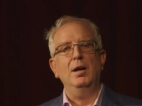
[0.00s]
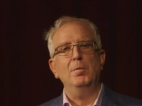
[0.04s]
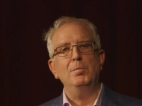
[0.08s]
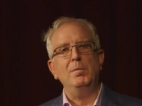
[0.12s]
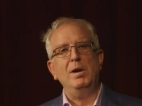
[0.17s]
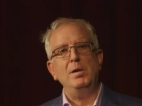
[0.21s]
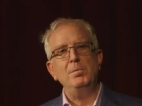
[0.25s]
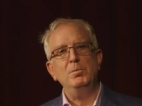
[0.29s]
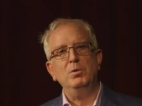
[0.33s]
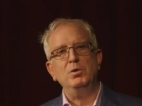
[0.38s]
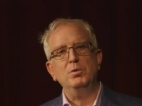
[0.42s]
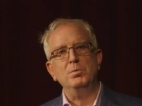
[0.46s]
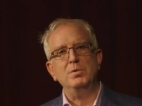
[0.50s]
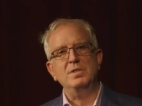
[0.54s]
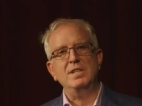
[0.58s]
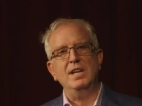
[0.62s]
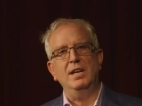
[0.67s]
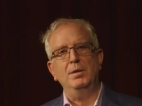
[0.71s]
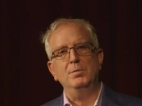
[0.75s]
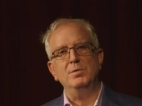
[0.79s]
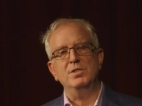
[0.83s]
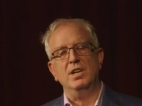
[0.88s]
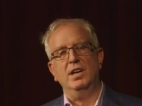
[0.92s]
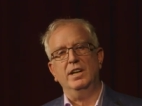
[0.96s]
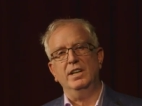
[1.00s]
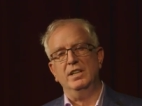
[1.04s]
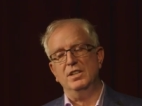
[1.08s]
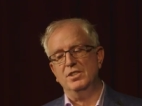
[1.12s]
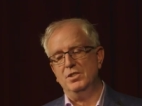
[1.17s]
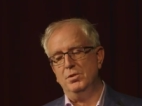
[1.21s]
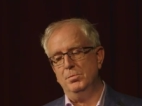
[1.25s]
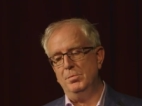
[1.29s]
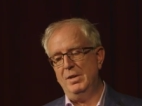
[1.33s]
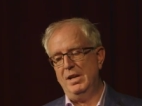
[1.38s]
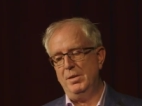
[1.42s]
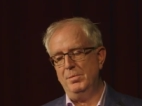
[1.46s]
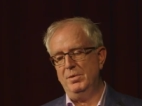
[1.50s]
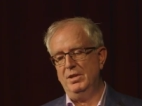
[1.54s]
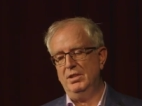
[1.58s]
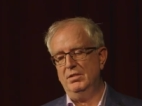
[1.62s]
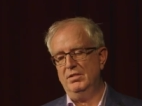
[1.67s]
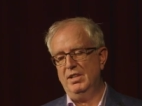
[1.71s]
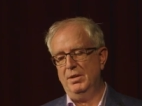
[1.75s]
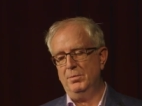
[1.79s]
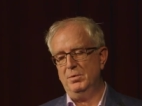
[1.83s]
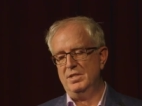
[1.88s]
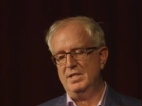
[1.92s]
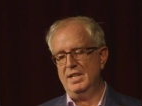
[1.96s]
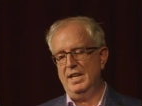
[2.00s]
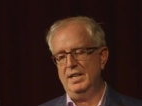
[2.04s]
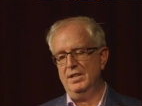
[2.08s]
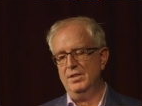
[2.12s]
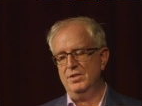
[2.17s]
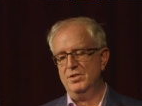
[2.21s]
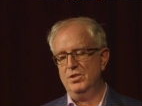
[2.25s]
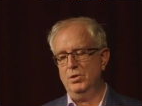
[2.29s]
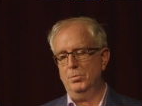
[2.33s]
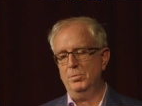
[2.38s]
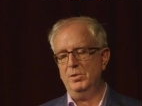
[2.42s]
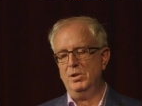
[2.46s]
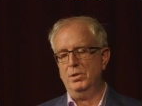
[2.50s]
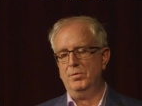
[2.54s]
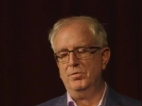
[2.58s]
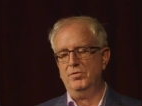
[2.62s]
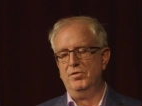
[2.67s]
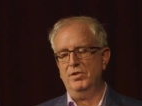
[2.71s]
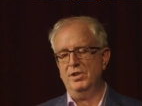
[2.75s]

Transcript: My mother was entitled to maybe they would send somebody up